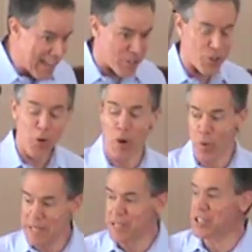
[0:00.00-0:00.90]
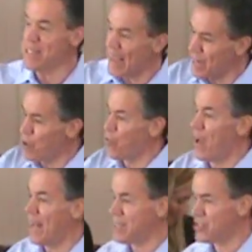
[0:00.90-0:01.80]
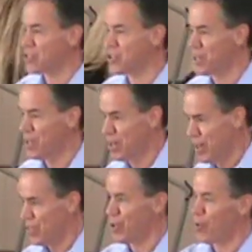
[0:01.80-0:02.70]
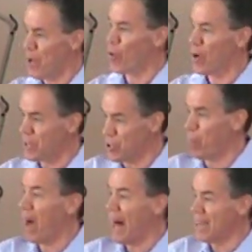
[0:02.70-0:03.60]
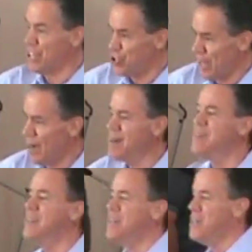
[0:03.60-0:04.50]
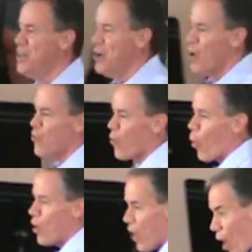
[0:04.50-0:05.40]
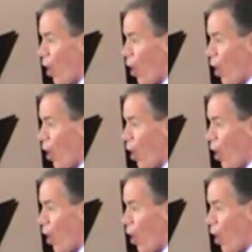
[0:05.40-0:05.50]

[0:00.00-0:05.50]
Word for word: answer, a reason, a defense. The Greek word is apologia, for the